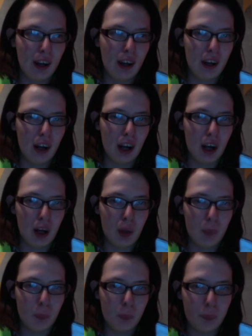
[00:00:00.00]

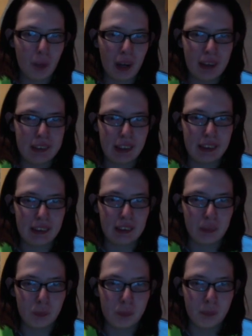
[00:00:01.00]
basics,
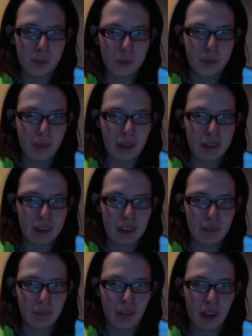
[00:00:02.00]
basic maths and
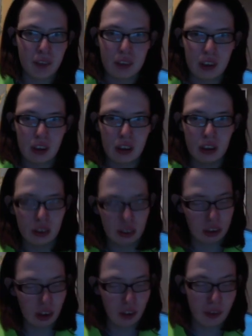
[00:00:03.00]
stuff like that,
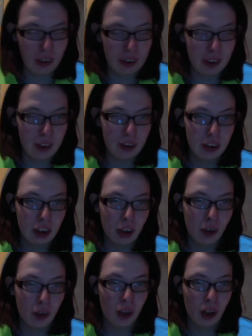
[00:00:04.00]
so
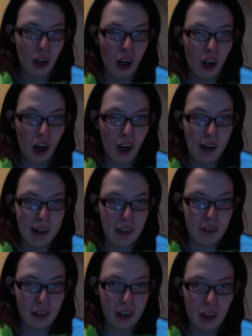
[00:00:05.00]
I failed my
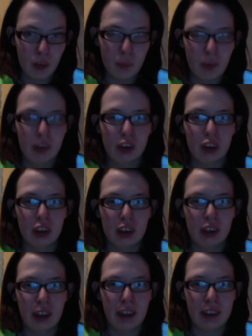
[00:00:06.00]
G C S
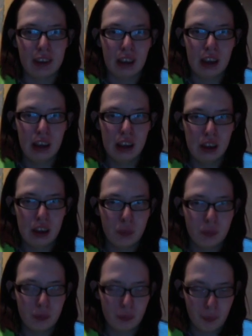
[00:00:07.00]
Es,
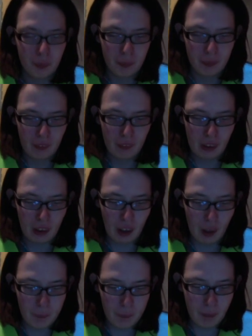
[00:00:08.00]
but I
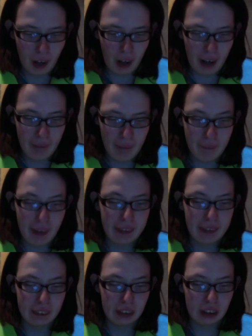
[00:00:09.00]
managed to
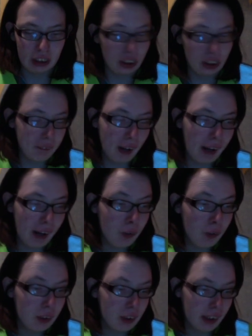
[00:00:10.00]
somehow get
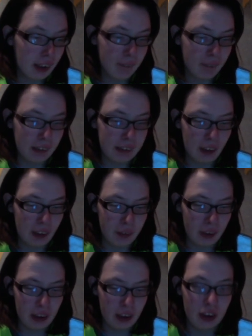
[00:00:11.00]
myself into
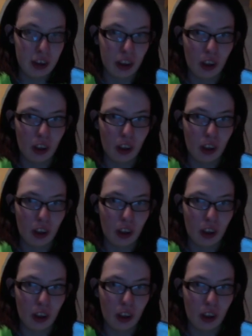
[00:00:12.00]
college,